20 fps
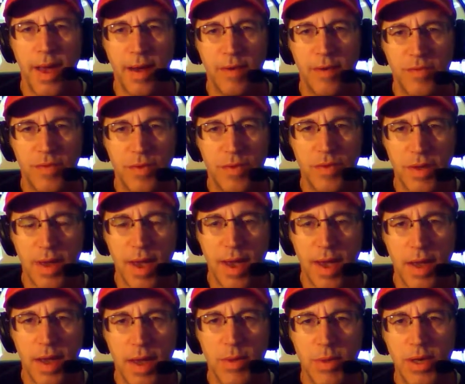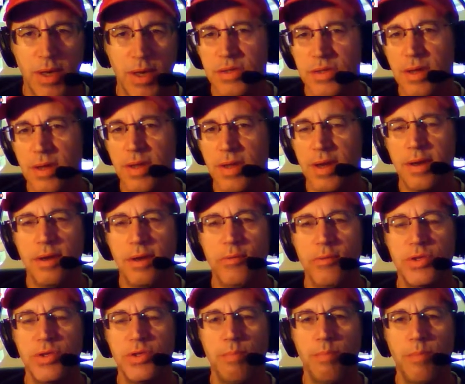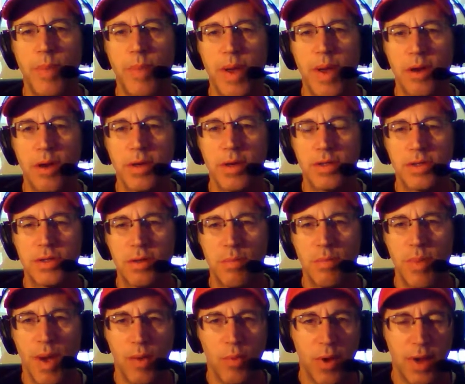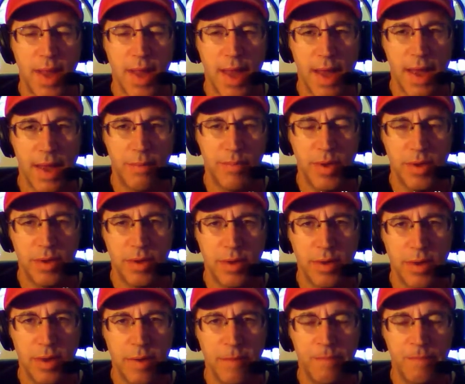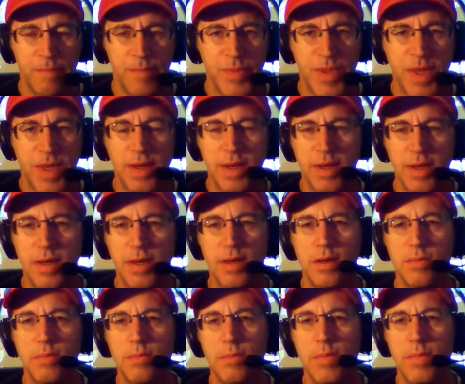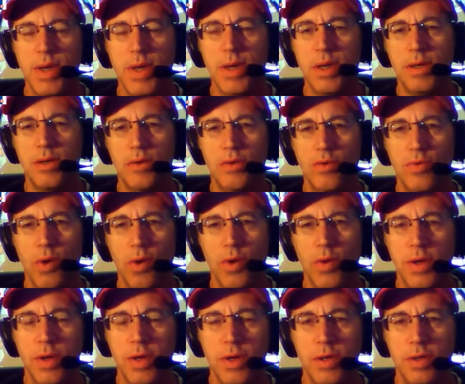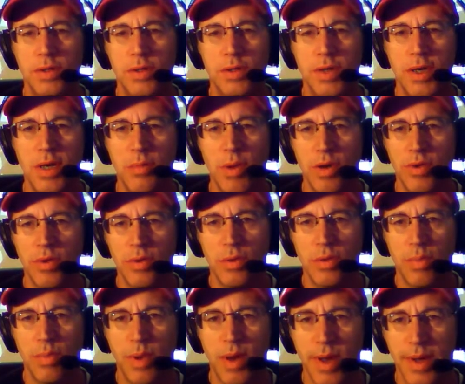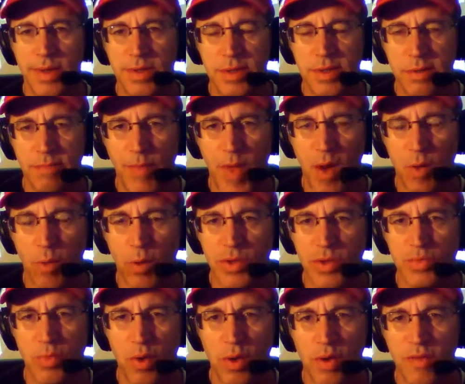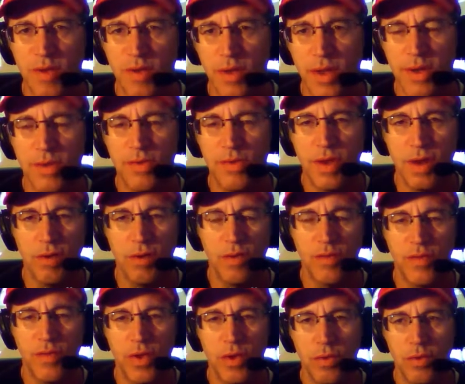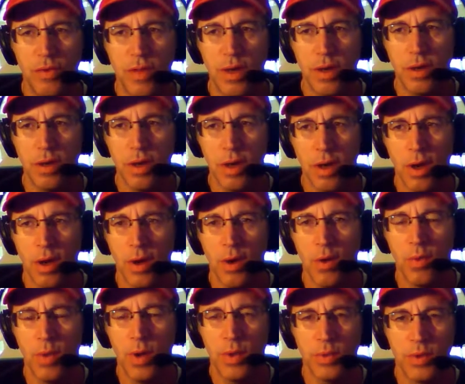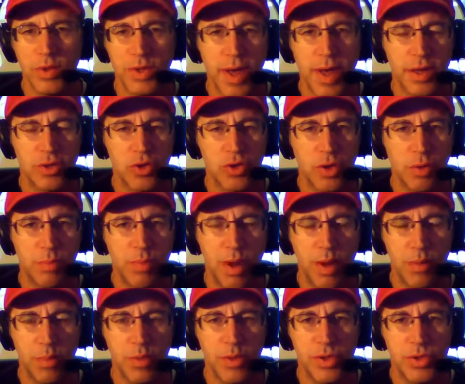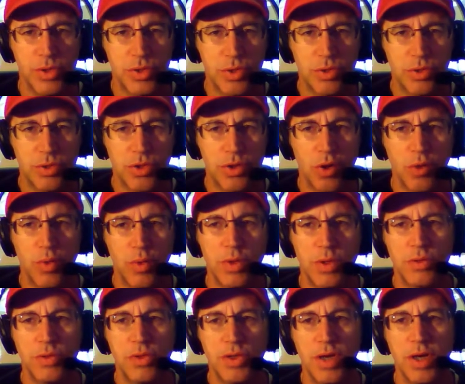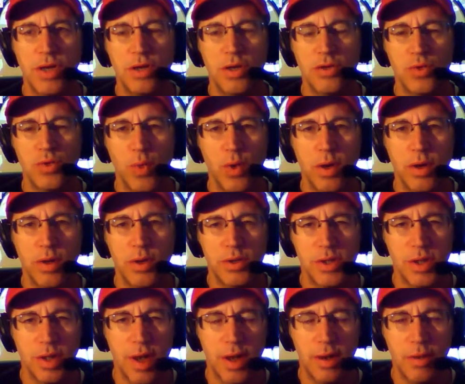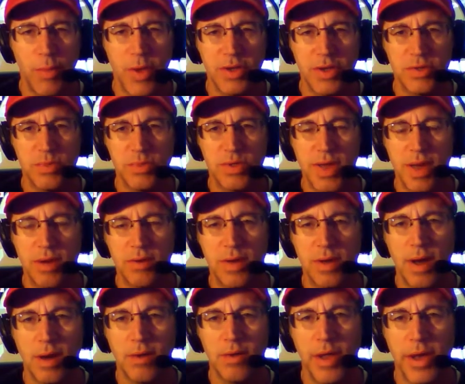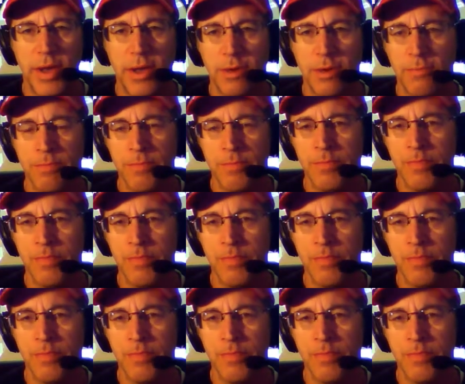after the game, and he said that he was embarrassed by what happened, that he didn't mean to throw his team under the bus. Now, it was more of a lengthy interview than what was actually published, and so when you see his words, it kind of makes him sound out like